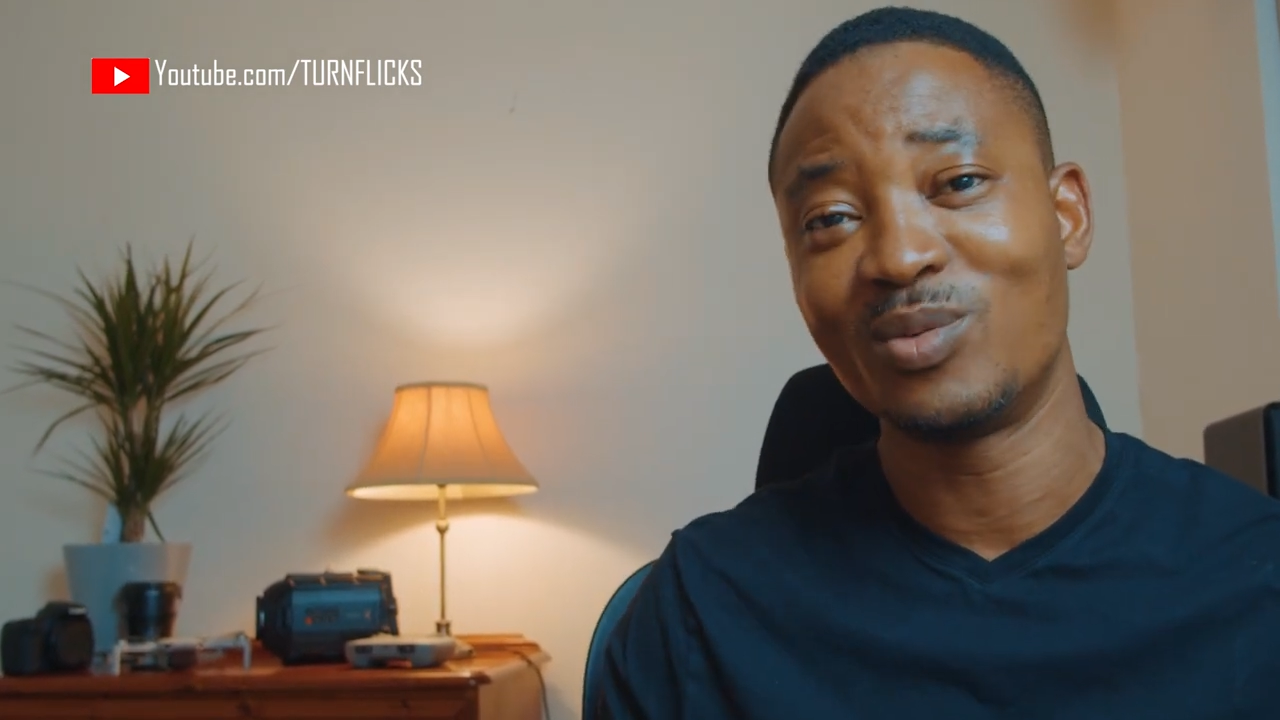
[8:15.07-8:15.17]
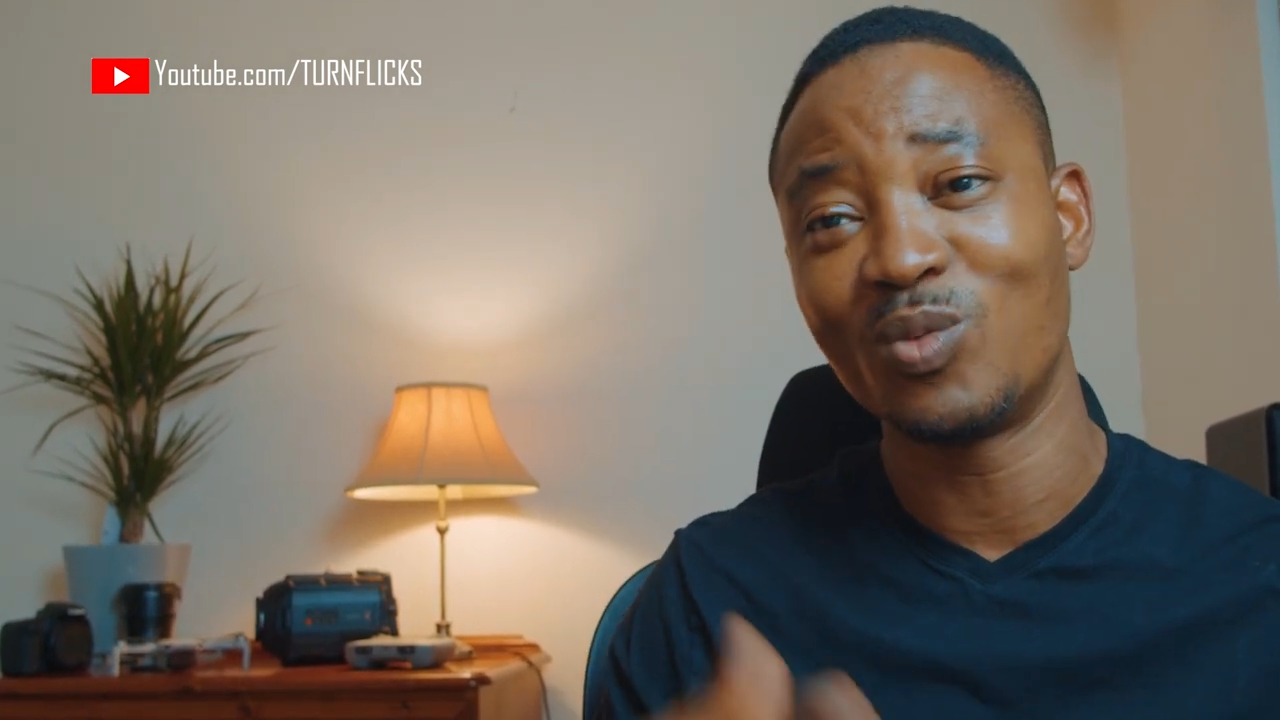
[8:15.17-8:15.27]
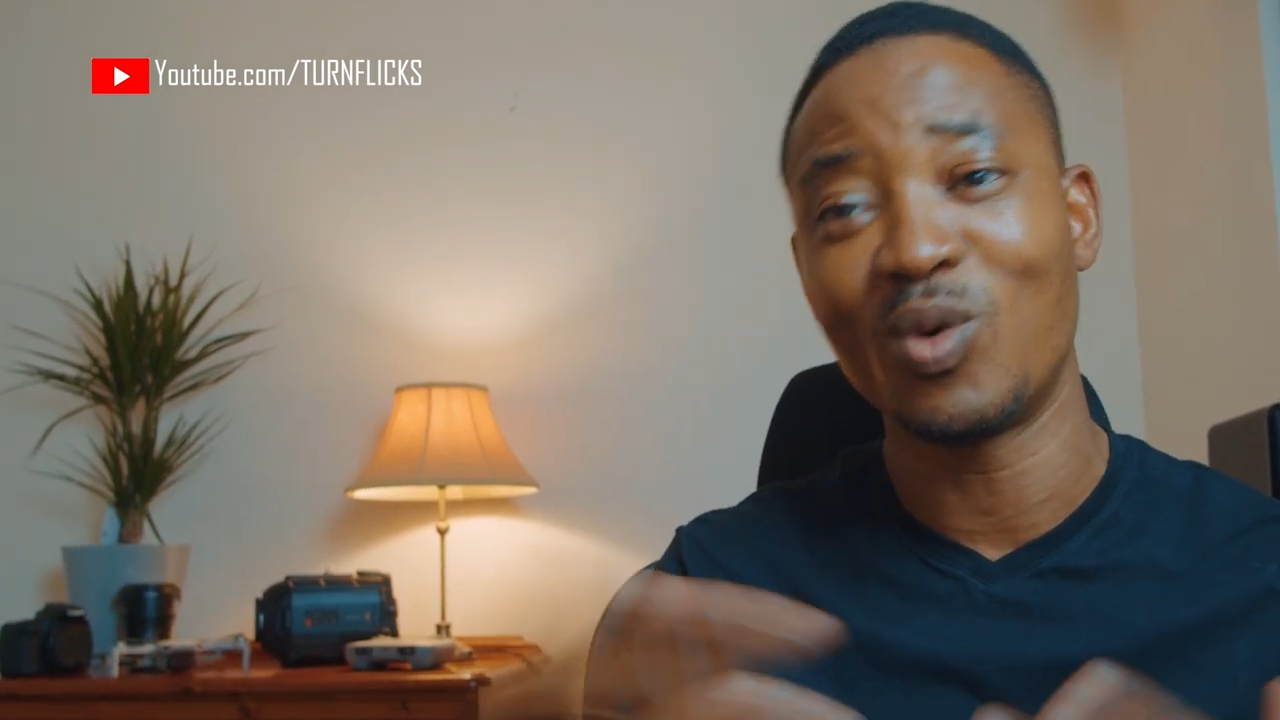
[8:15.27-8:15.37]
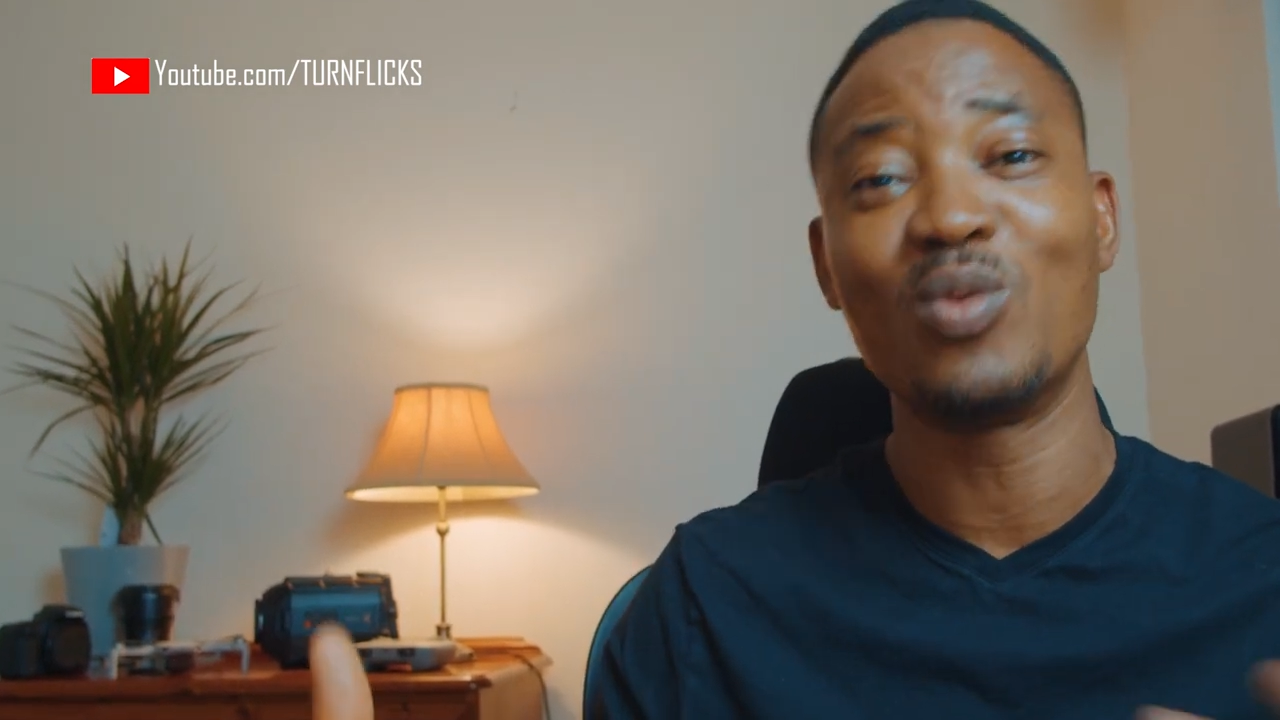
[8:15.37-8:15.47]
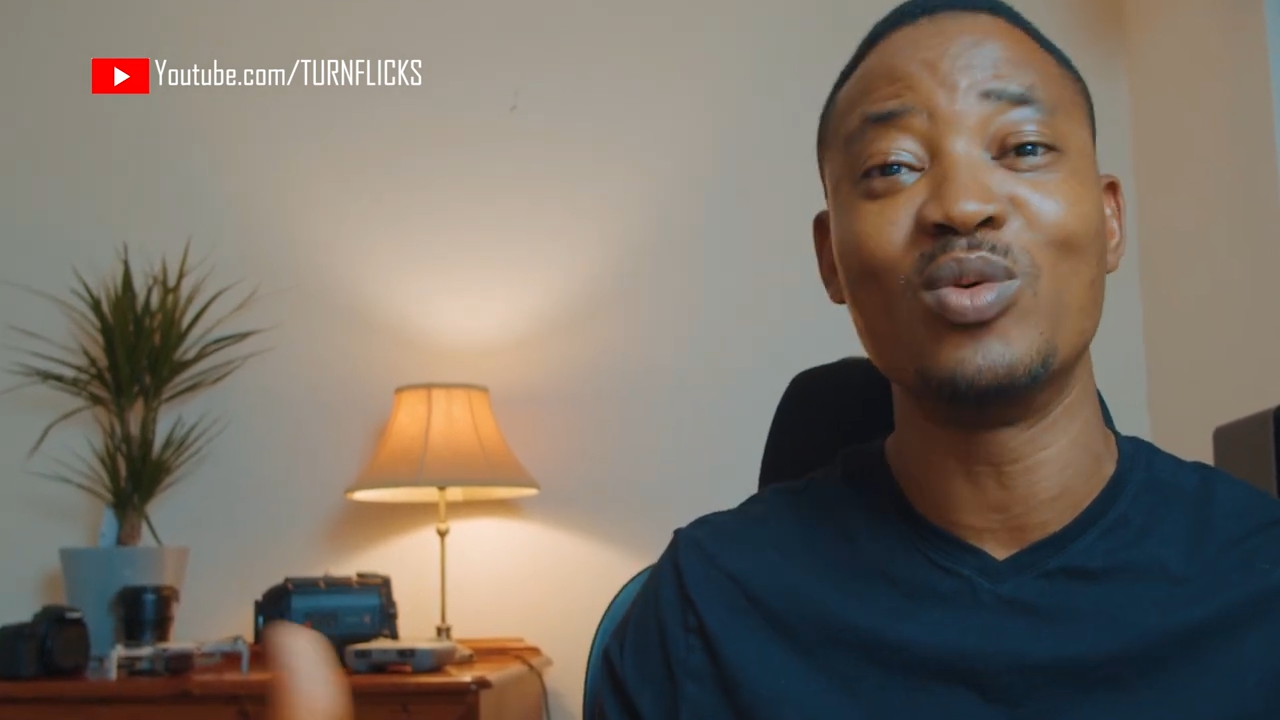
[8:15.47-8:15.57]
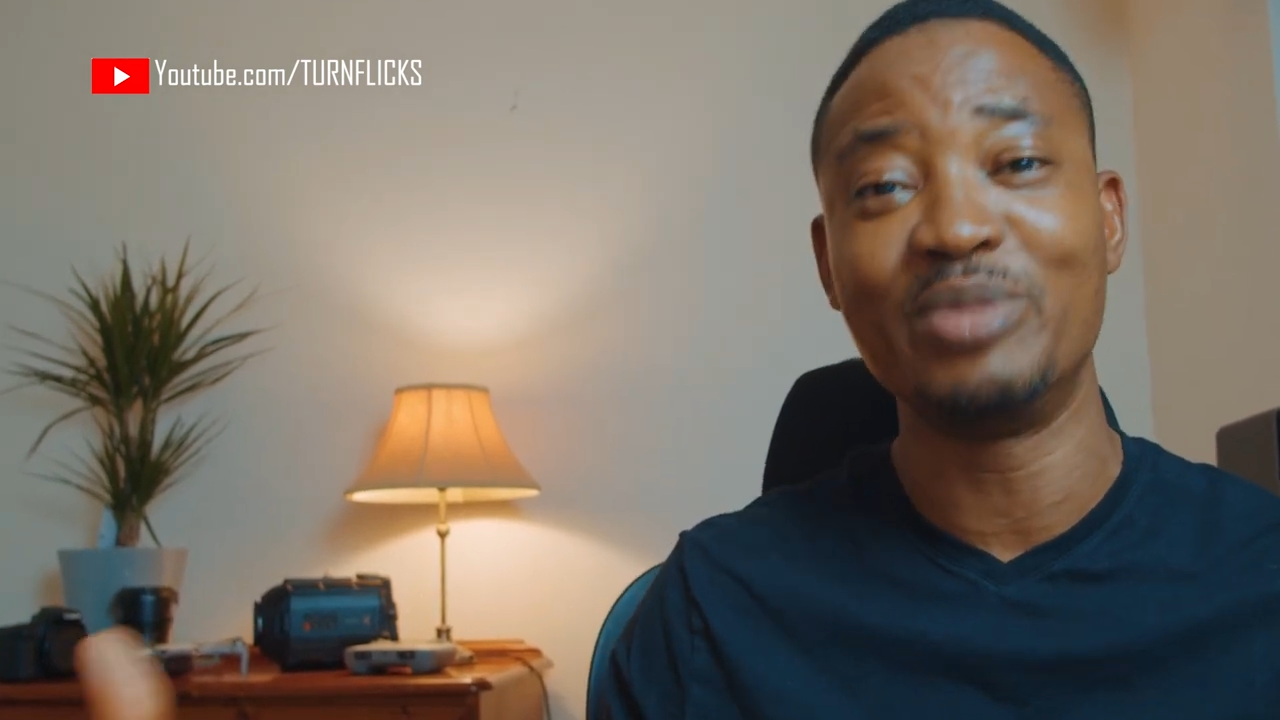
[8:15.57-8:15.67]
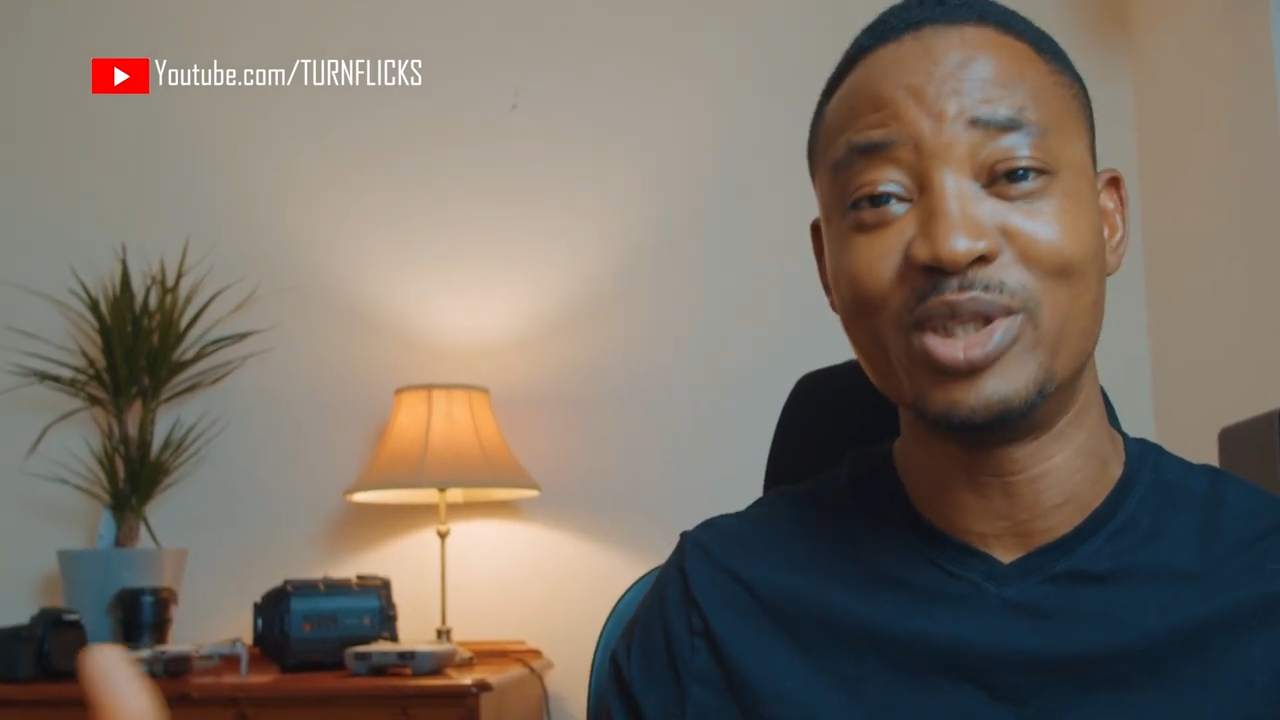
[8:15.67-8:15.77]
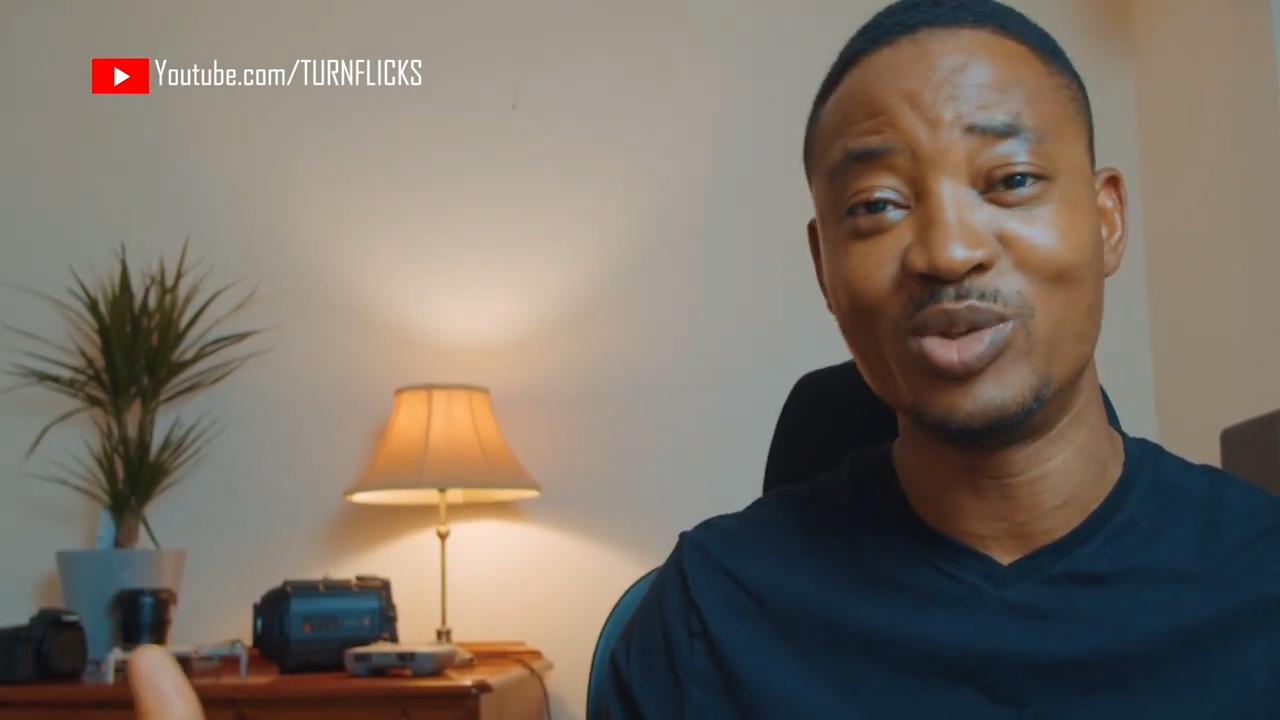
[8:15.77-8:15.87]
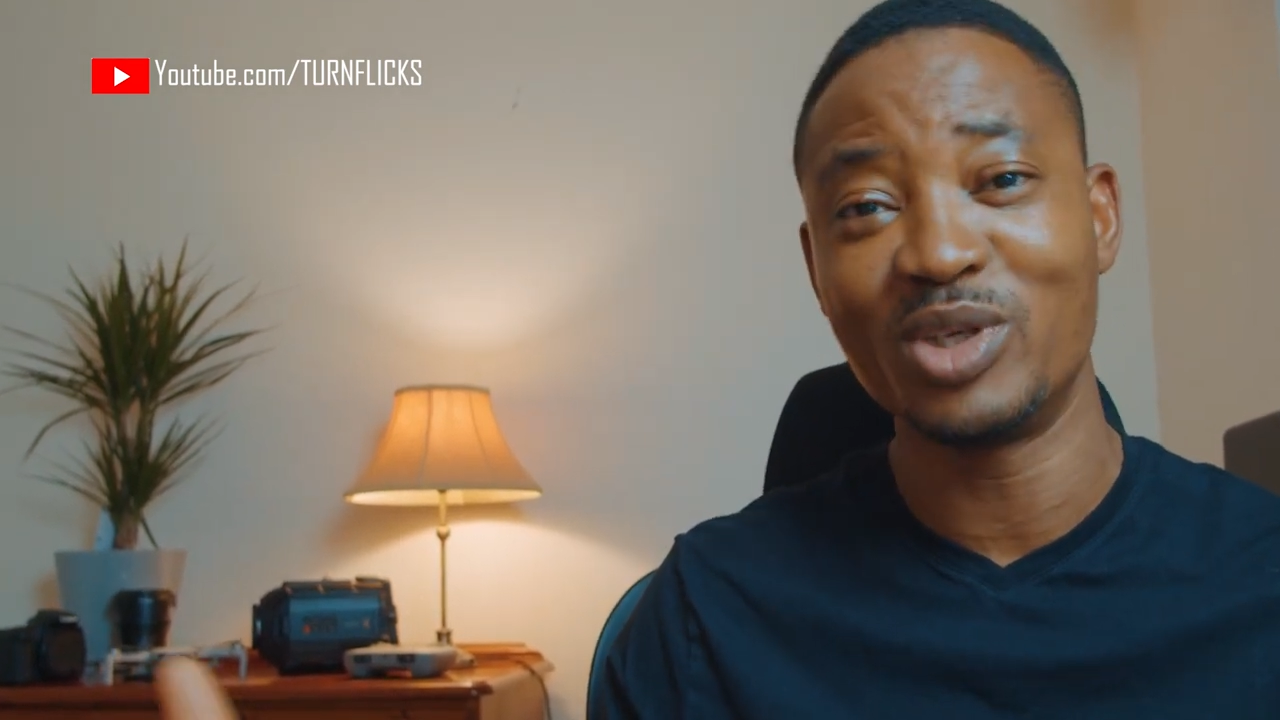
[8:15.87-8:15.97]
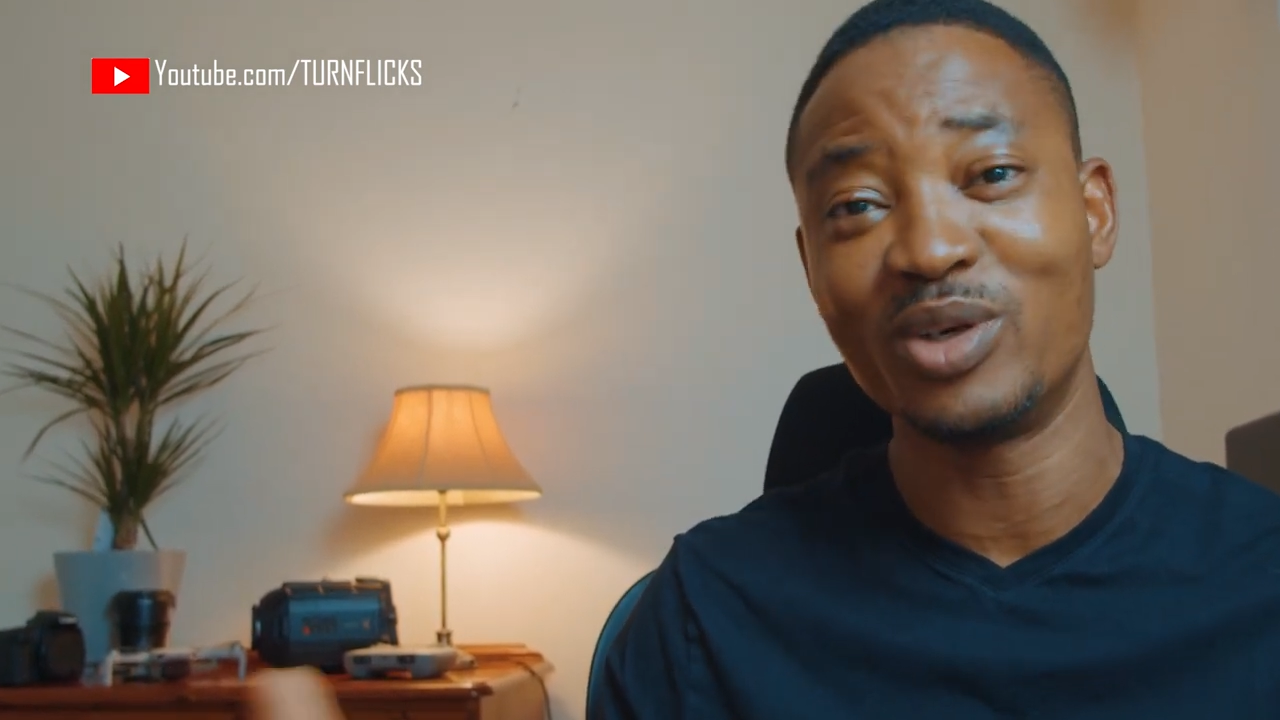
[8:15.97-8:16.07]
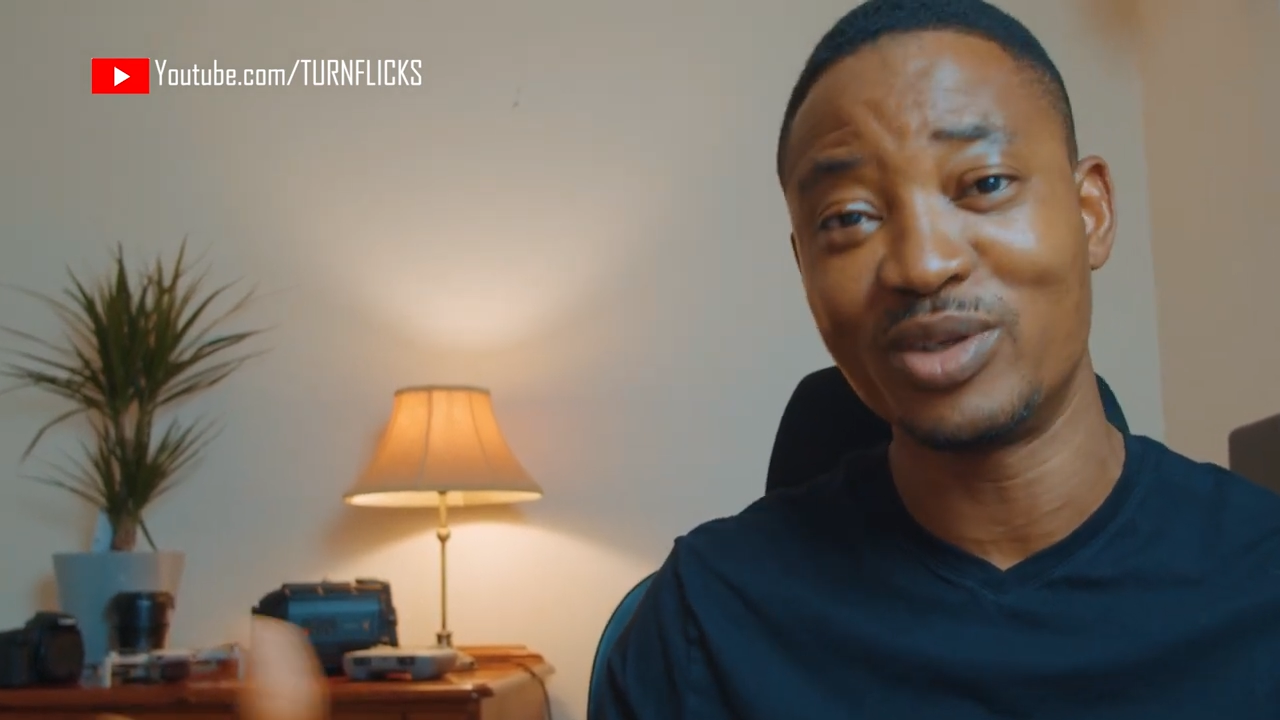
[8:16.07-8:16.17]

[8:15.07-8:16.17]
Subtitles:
what we'll be doing